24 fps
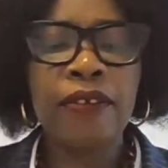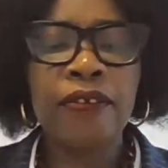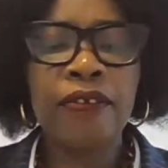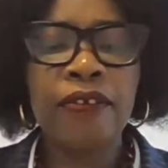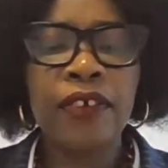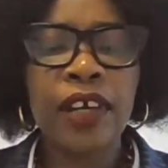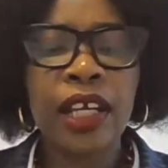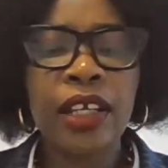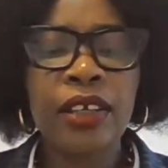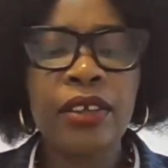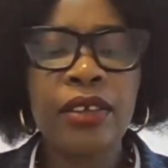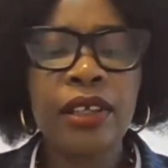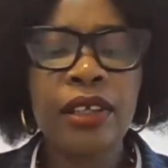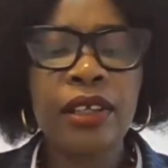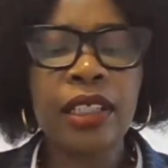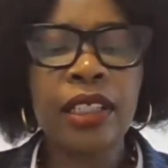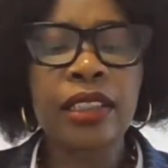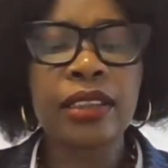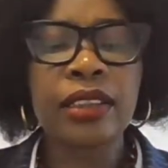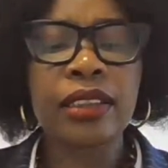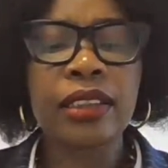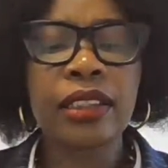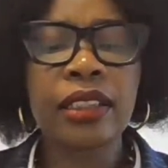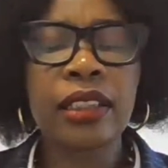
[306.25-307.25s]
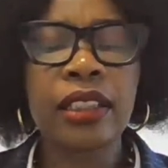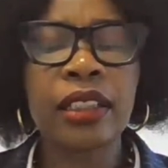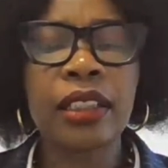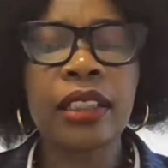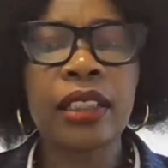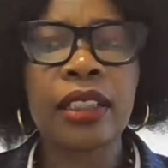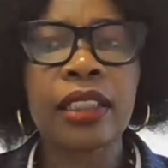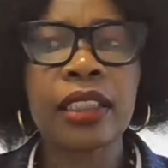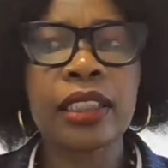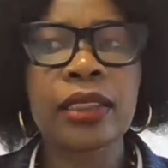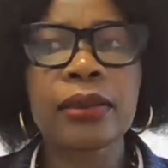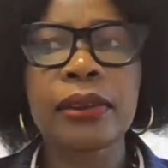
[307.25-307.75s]
I find that
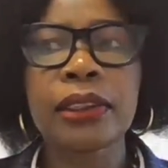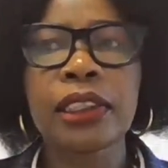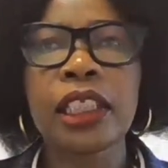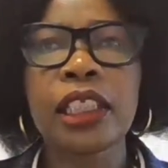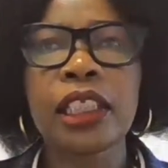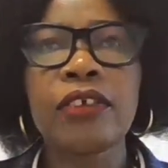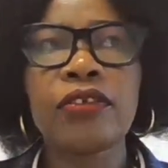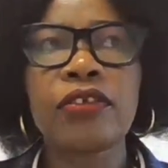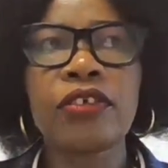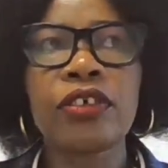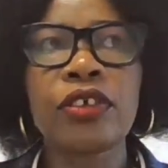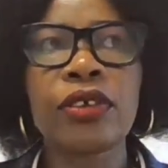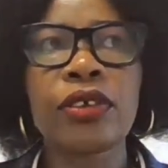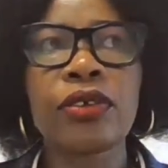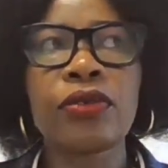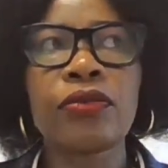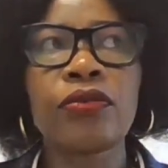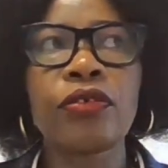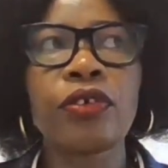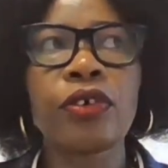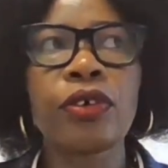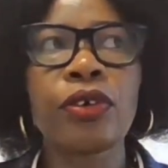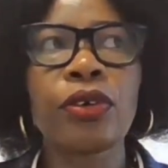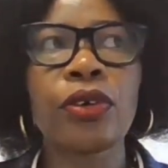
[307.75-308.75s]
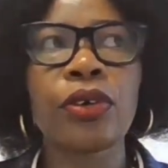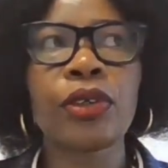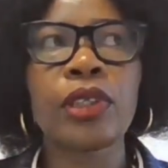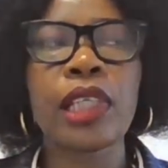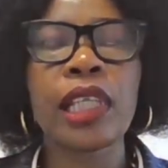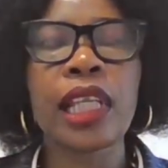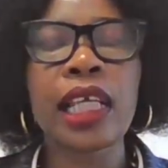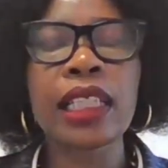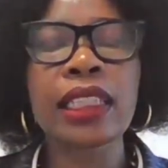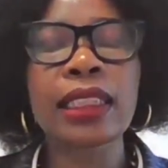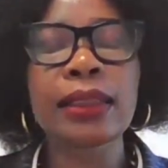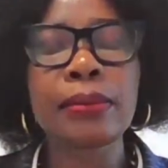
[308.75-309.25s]
especially for
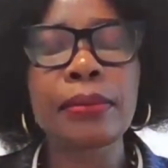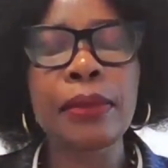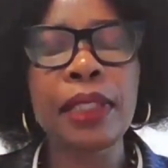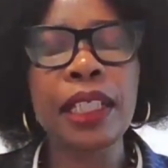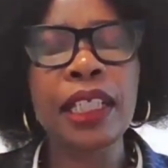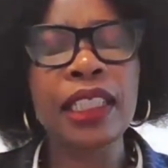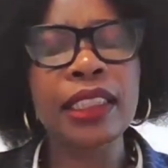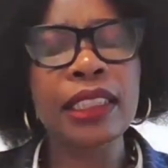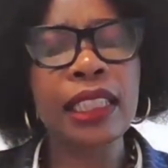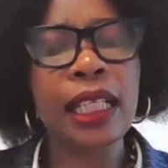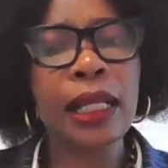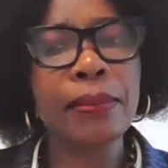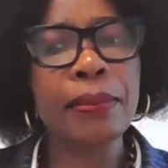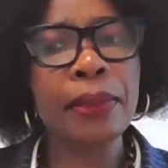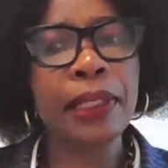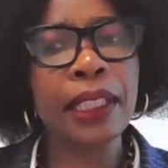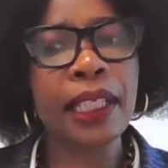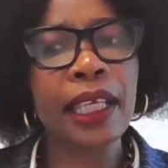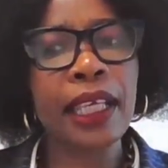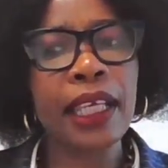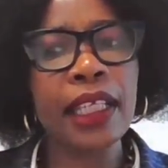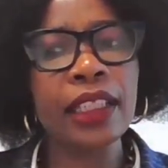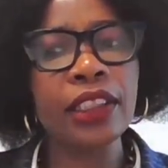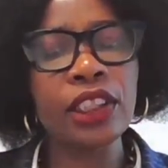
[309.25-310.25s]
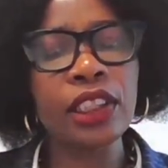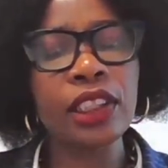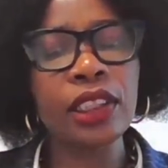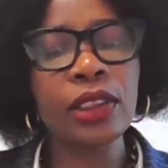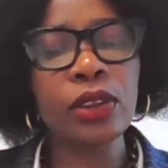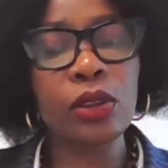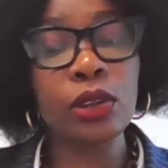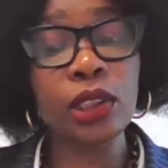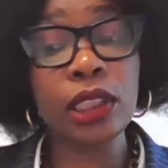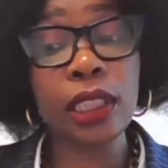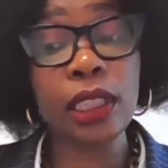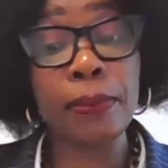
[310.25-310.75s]
last minute
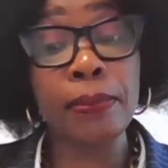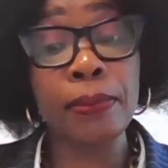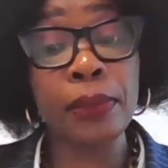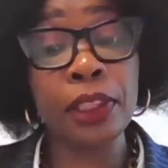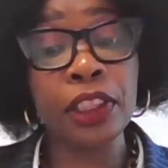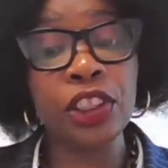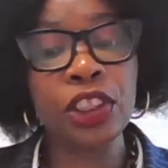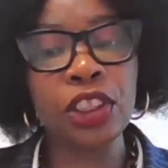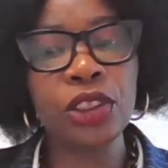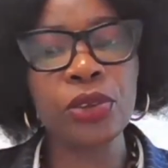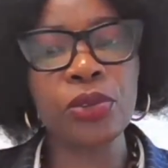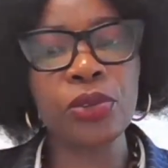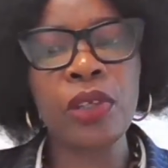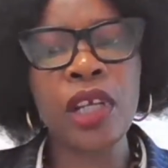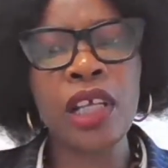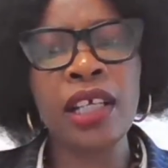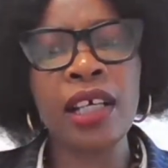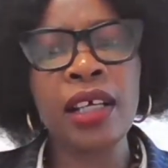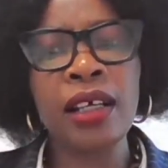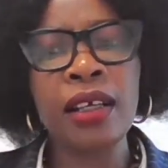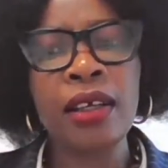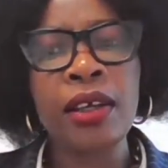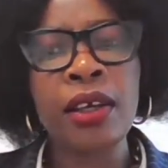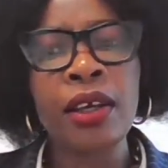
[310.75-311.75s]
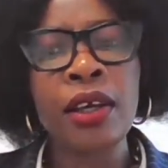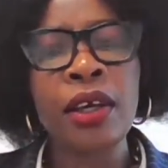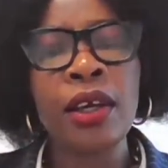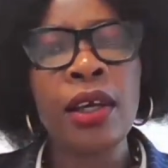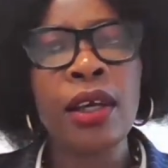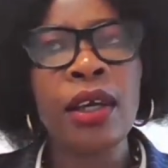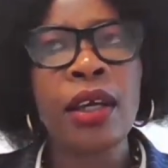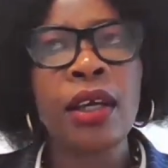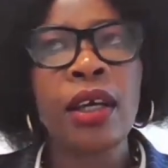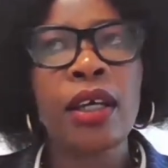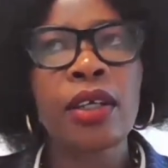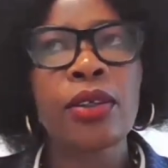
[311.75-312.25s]
applications or submissions rather,
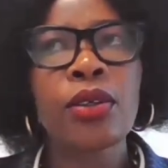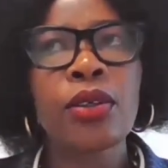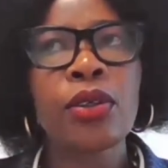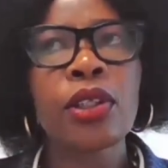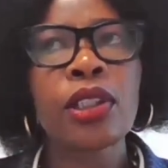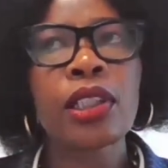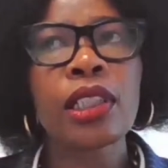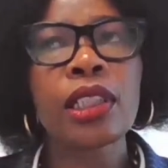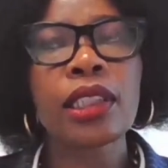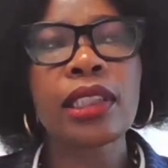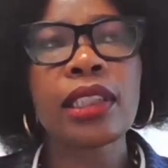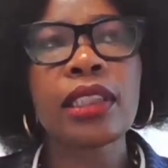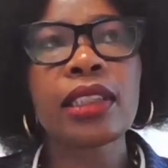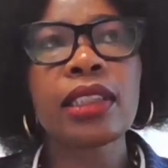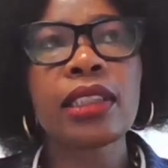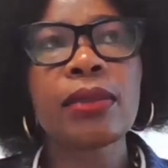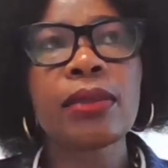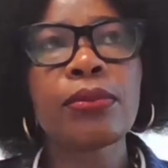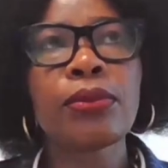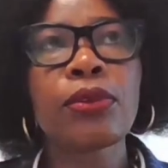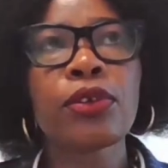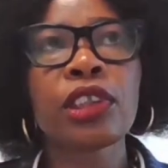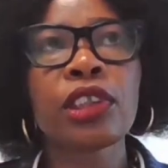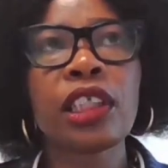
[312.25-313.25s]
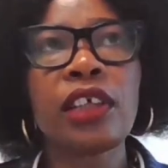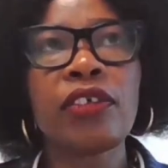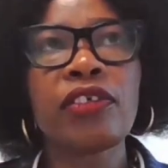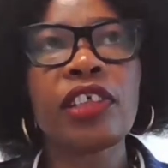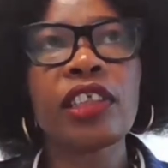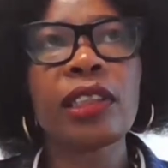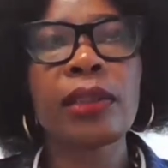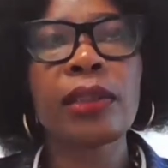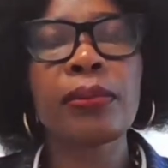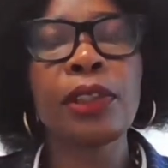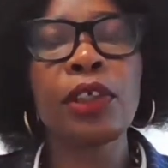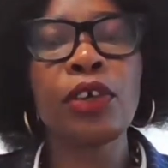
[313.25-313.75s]
the system will
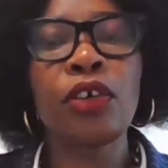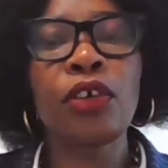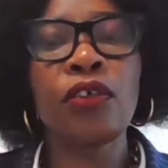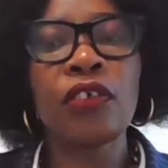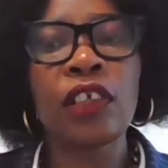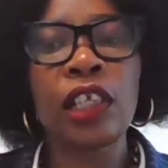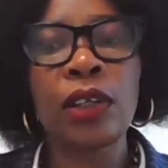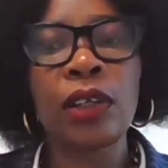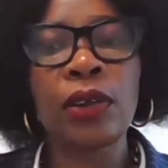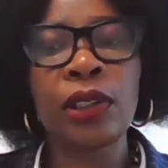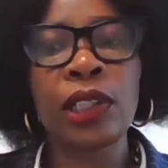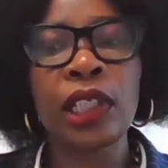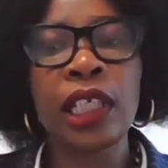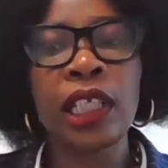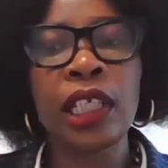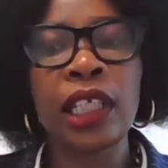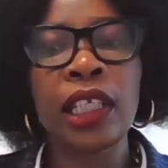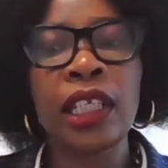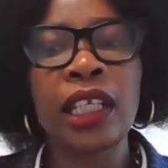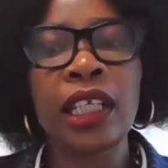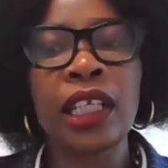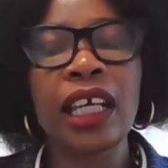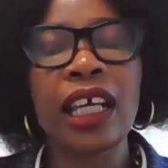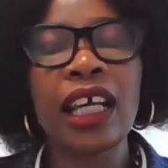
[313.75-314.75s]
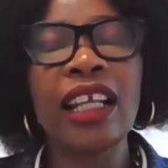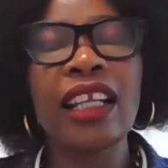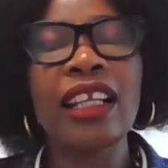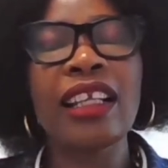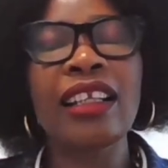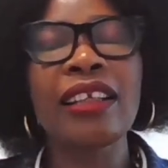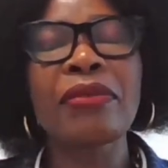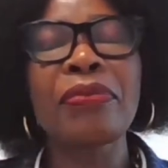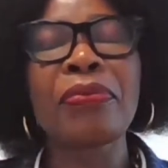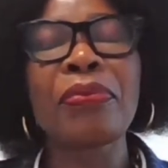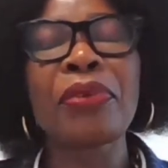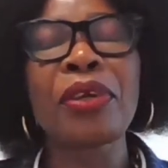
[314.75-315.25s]
definitely be overloaded
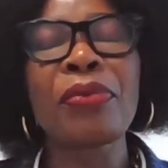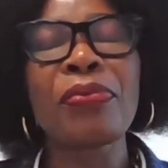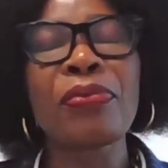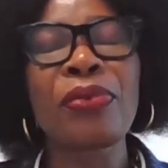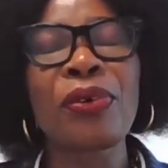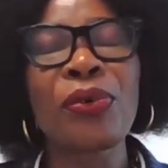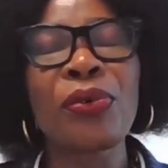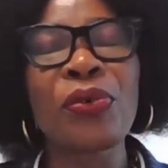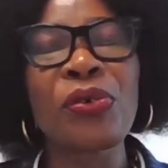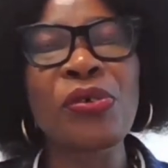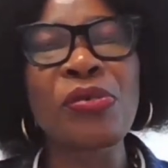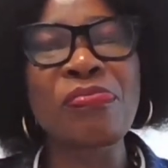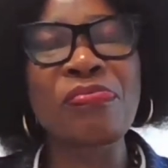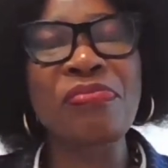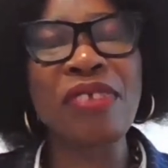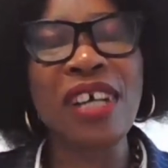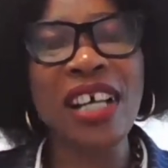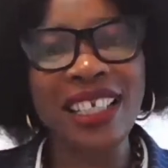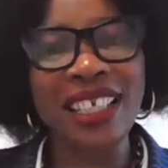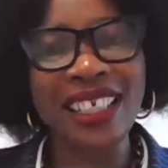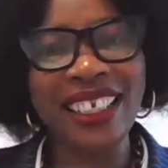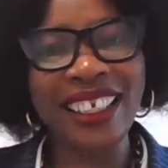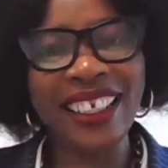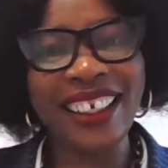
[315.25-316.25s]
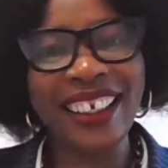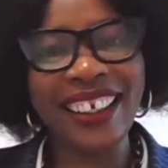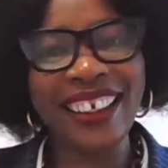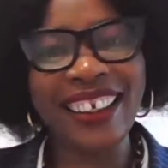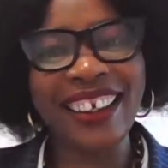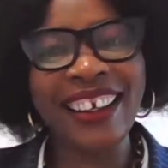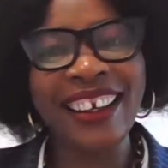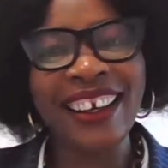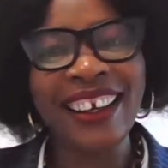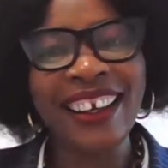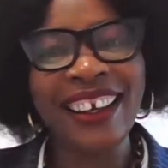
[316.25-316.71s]
and people will panic.